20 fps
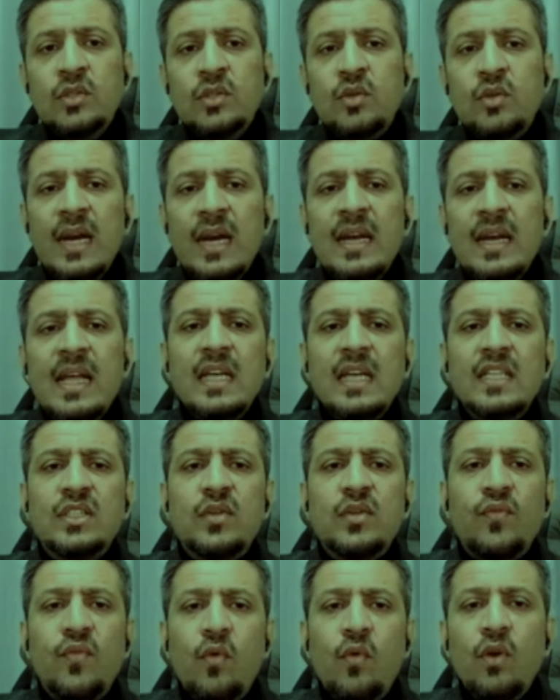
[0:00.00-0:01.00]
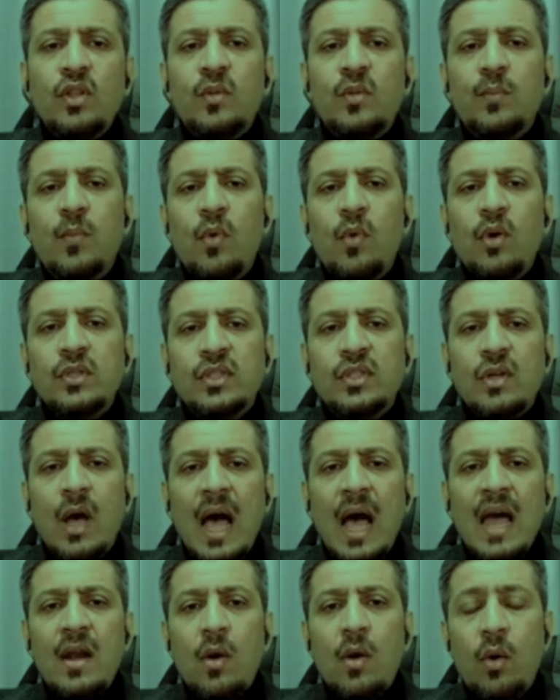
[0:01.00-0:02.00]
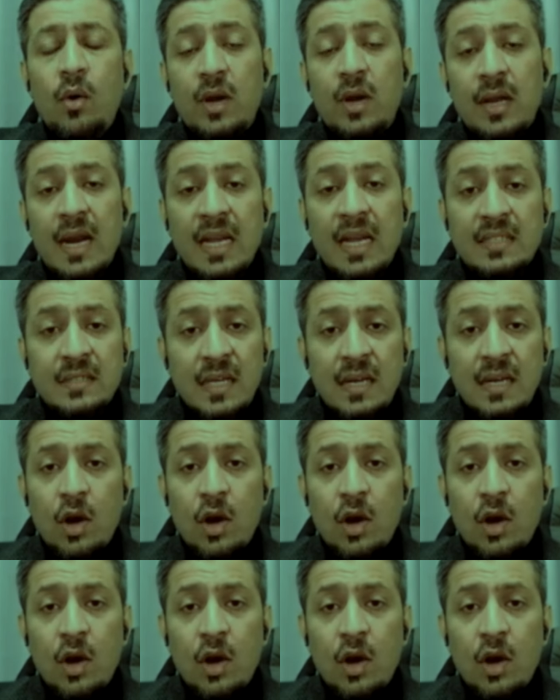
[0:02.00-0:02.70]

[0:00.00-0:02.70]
So India is the fourth most unorganized